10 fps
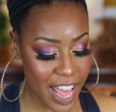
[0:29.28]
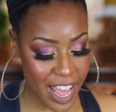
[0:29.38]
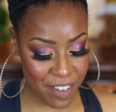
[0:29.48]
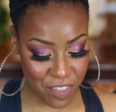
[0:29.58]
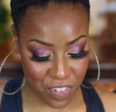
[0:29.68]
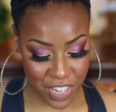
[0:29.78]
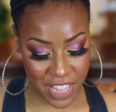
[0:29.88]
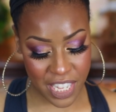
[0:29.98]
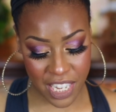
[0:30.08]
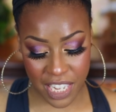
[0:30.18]

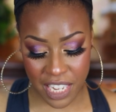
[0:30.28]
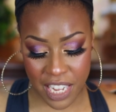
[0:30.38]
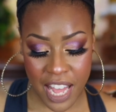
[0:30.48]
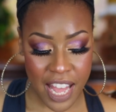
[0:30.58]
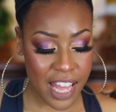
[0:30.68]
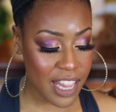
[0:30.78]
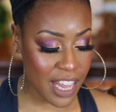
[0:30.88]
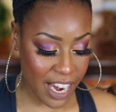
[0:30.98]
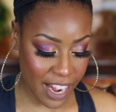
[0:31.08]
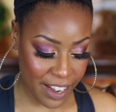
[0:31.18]
everything
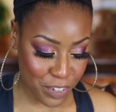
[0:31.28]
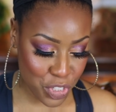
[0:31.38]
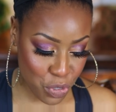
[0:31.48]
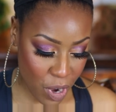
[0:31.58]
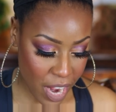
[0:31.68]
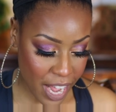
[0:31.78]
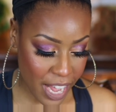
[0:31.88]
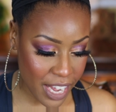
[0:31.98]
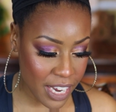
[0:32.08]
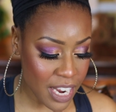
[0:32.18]
that I've
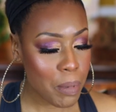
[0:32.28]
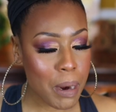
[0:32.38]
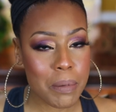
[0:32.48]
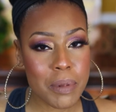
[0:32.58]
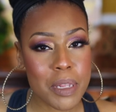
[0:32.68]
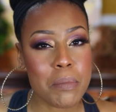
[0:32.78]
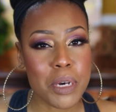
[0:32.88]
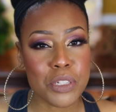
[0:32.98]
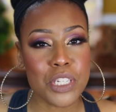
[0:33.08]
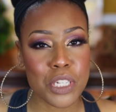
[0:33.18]
tried. Probably the
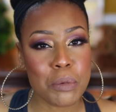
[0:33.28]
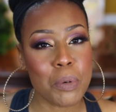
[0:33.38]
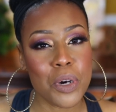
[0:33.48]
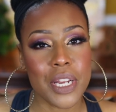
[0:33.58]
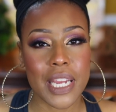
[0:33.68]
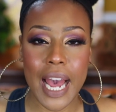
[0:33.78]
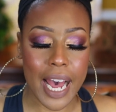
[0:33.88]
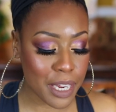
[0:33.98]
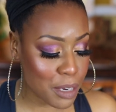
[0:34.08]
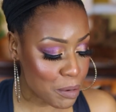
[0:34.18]
most disappointing
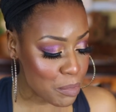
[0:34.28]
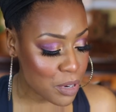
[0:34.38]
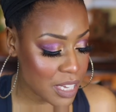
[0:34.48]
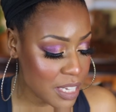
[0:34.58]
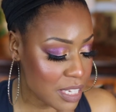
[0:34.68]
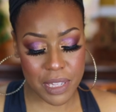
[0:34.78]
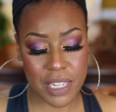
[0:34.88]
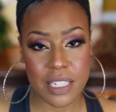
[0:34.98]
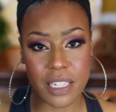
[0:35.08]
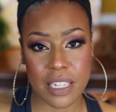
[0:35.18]
item was
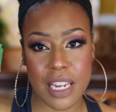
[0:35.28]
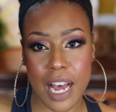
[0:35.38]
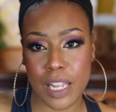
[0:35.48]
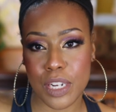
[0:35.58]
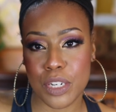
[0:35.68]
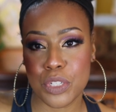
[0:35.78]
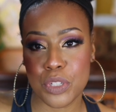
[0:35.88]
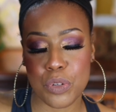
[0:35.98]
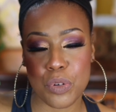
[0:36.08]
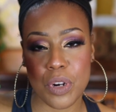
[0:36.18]
these dollar
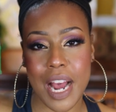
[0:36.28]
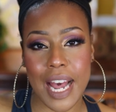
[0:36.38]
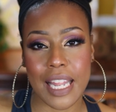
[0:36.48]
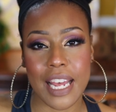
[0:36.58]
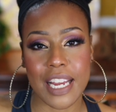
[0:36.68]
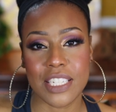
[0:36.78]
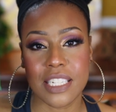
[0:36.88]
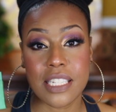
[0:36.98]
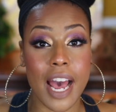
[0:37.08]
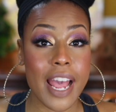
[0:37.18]
store
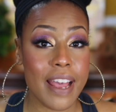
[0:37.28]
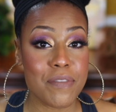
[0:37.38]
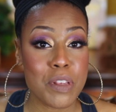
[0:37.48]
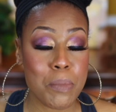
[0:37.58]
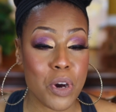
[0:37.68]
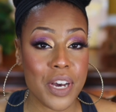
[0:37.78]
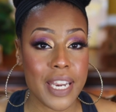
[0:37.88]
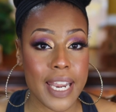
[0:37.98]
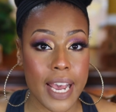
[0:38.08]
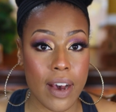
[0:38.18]
eyelashes. I have them
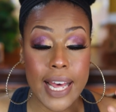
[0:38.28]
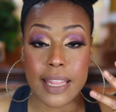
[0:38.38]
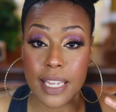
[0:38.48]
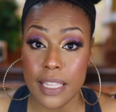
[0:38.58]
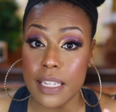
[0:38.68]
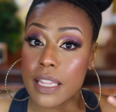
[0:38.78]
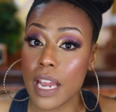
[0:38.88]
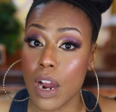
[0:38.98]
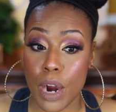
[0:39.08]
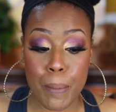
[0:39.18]
on now. I think that
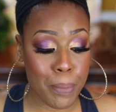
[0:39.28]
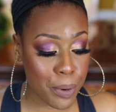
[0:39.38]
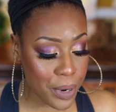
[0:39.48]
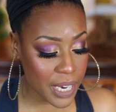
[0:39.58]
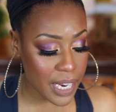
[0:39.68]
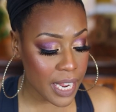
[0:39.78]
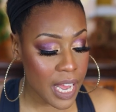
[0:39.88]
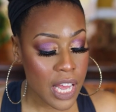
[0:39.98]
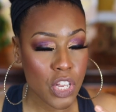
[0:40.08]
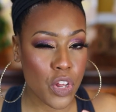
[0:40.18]
they are pretty.
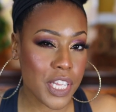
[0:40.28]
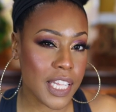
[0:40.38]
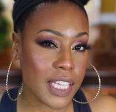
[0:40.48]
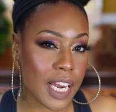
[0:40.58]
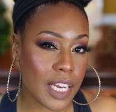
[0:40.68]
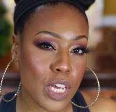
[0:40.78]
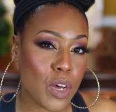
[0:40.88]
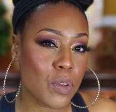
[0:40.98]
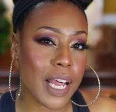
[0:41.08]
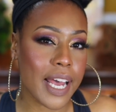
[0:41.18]
The only thing that I
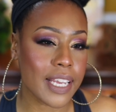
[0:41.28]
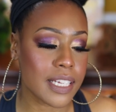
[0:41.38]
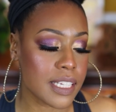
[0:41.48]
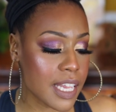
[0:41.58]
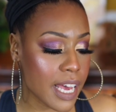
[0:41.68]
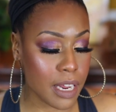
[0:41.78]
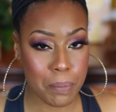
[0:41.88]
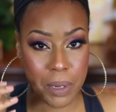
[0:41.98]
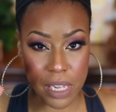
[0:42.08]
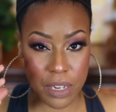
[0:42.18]
don't like is that
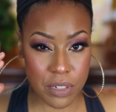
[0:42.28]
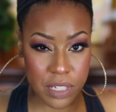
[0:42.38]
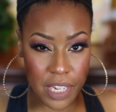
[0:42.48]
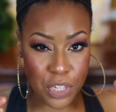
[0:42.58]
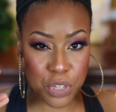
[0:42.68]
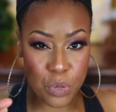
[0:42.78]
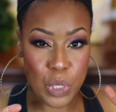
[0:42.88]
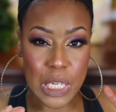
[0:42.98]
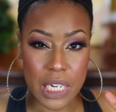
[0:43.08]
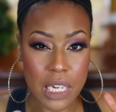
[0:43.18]
up close they do
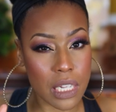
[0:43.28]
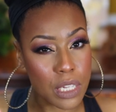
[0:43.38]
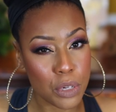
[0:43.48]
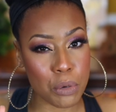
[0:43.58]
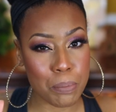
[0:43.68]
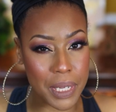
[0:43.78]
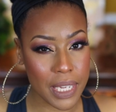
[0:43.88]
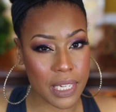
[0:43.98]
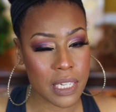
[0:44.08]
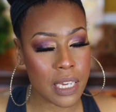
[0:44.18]
look a little
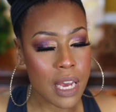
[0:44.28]
bit